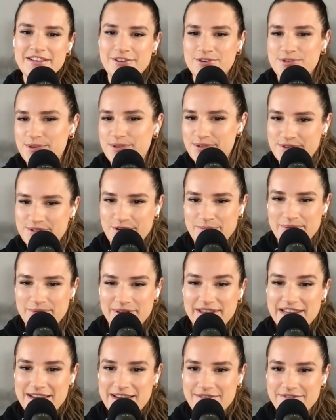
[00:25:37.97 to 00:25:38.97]
their souls are
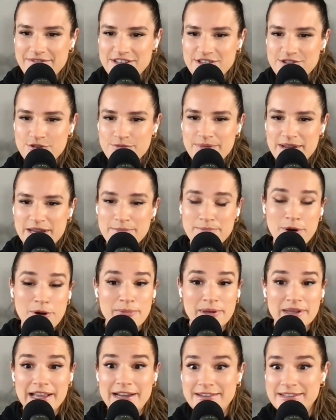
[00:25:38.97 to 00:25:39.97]
believed to be
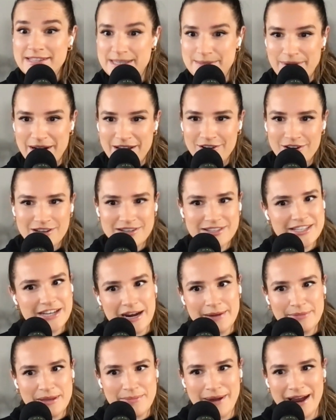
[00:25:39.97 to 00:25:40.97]
perplexed by their
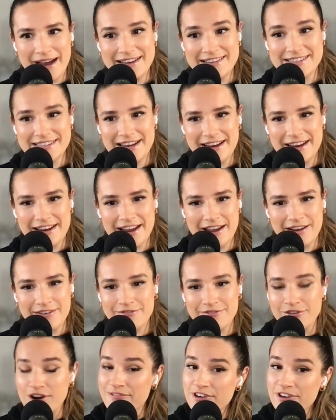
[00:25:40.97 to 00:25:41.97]
untimely passing and
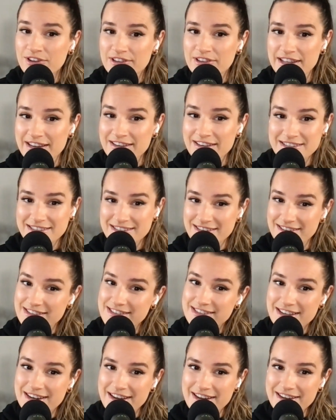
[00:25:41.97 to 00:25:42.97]
forever linked to the
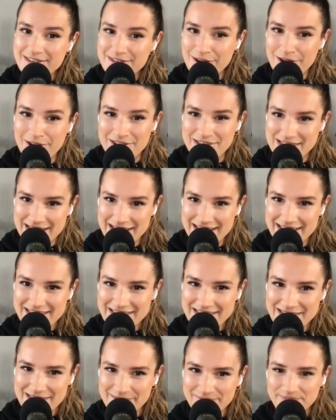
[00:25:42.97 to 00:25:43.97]
city, haunting
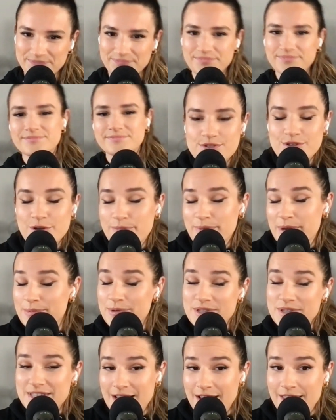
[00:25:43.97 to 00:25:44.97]
it. So
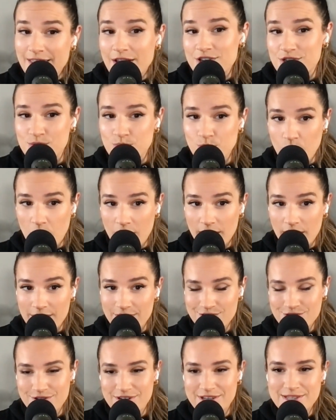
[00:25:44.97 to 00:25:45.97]
people say that just walking
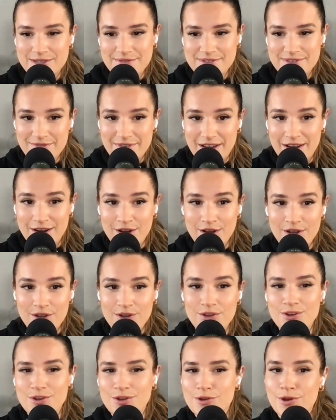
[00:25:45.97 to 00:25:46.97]
the streets of
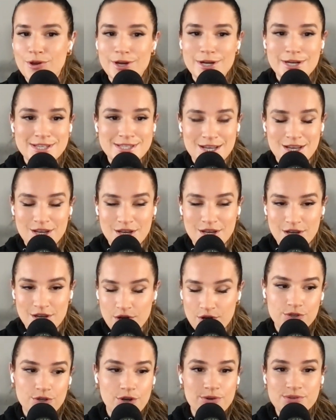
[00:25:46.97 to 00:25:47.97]
Savannah, you're going to see
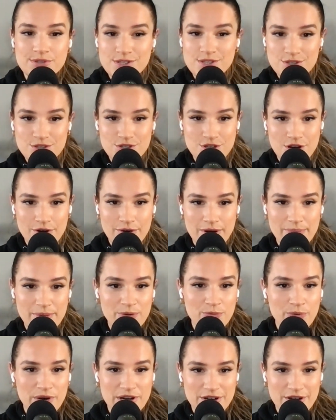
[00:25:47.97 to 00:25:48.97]
ghosts show up
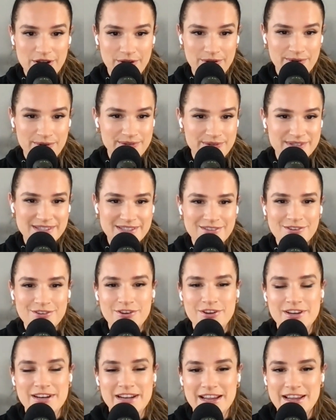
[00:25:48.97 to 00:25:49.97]
in windows.
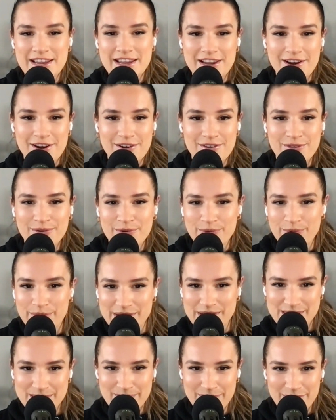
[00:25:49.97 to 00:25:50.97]
You're going to hear the
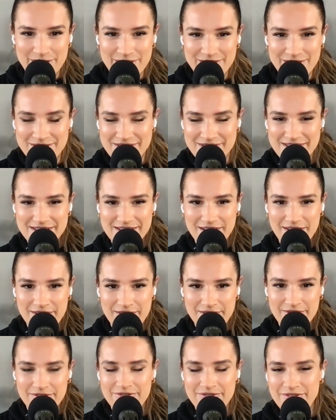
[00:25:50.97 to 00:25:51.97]
whispers
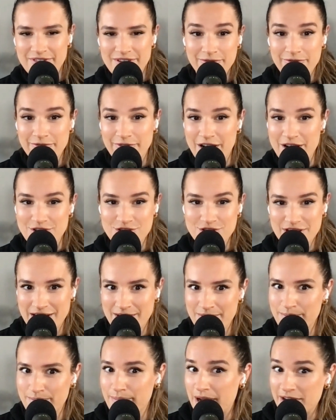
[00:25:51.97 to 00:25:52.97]
of French
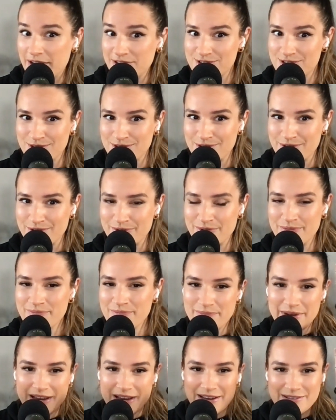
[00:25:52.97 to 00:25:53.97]
and Bantu
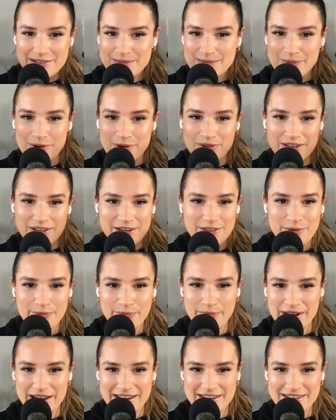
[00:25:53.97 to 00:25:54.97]
being spoken in the
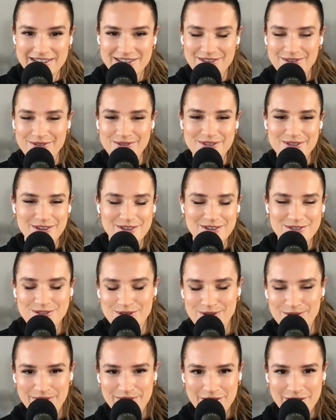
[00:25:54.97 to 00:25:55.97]
wind. Those are
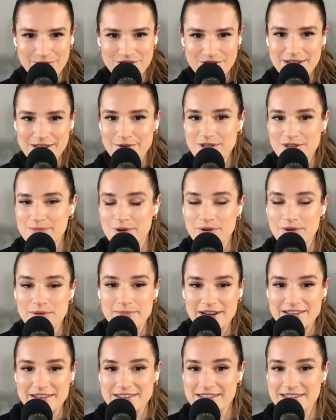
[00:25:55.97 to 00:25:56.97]
two languages that were spoken
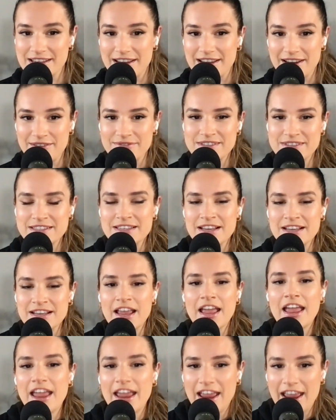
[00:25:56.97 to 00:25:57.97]
by the slaves.
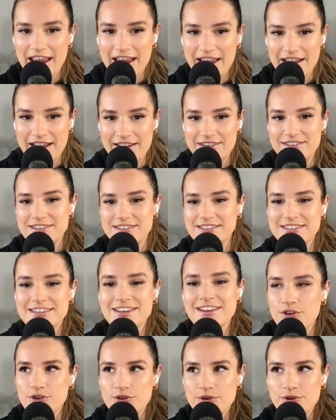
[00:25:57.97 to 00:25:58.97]
And
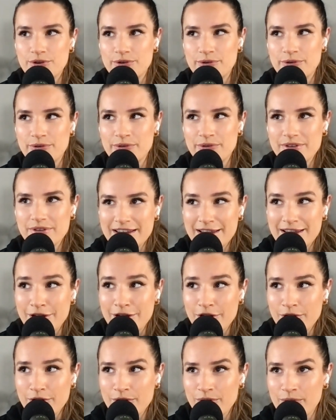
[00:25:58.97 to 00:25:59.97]
you'll
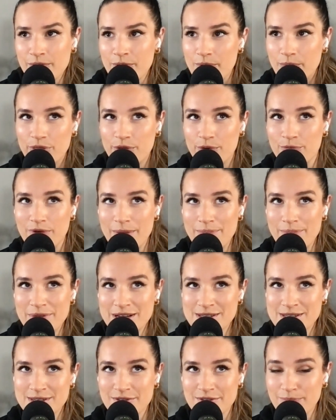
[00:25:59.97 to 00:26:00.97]
hear the
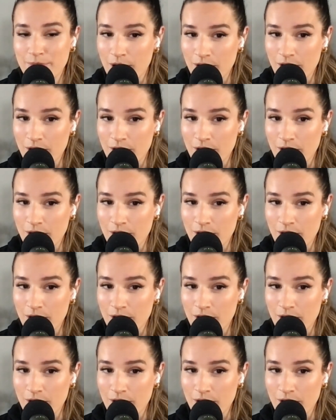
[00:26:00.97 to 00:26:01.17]
remnants of